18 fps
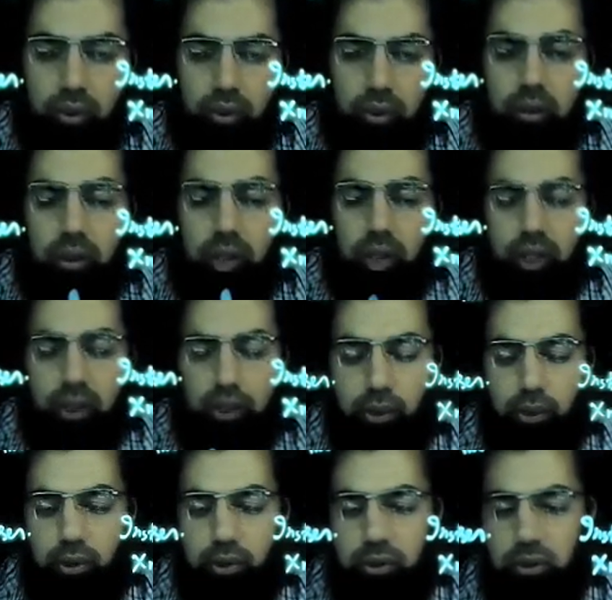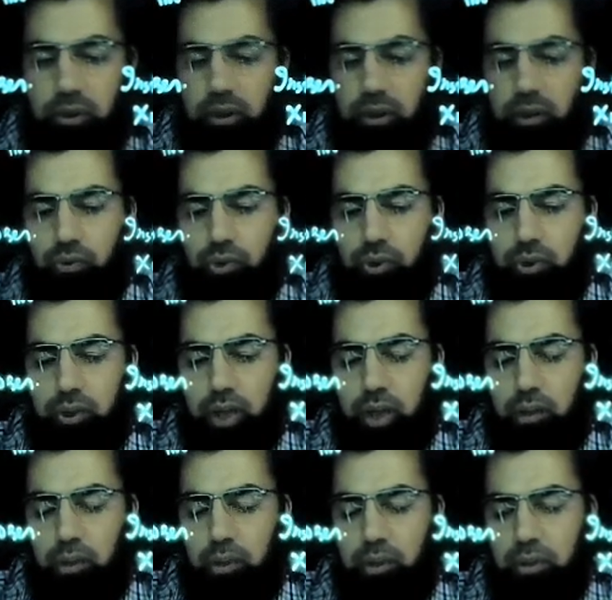in electronic circuits what
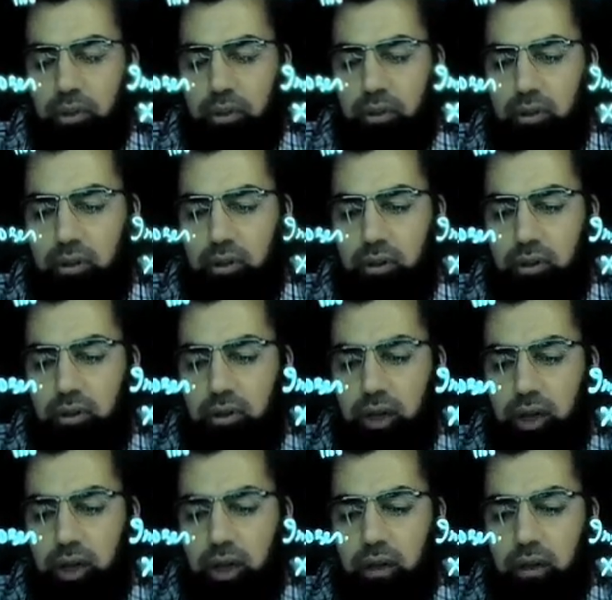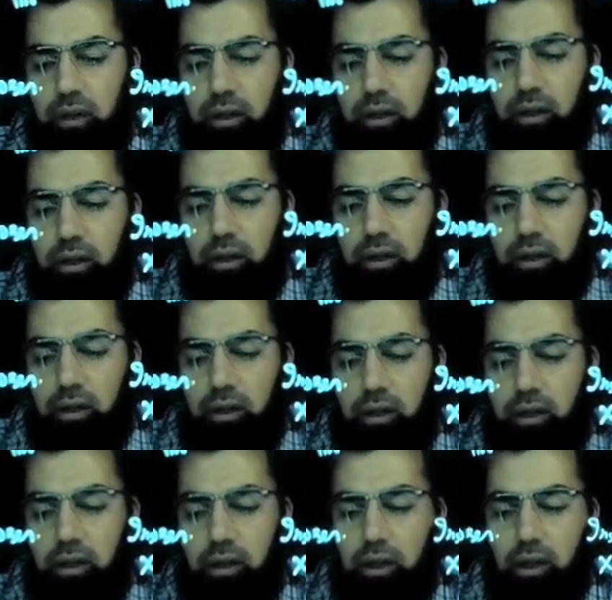happens is that
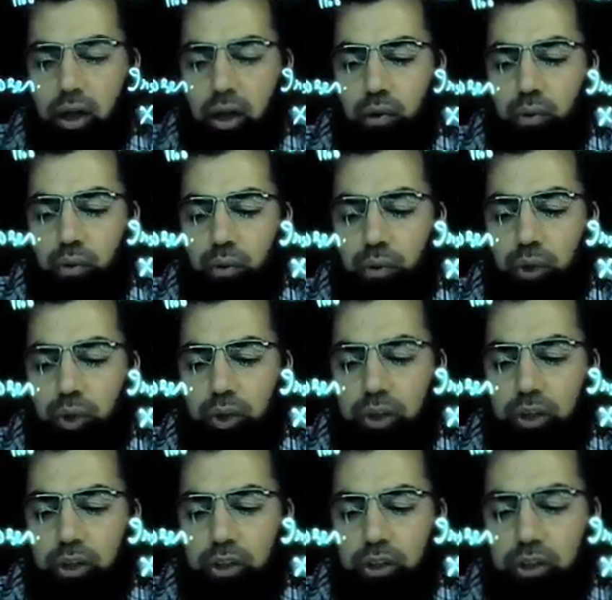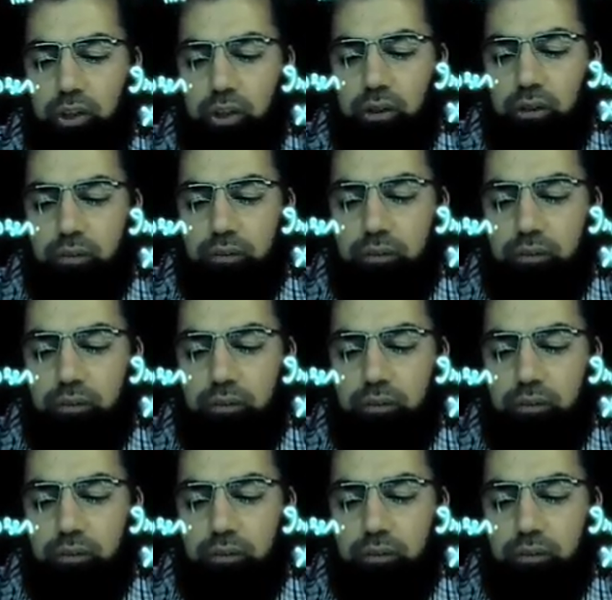the ground potential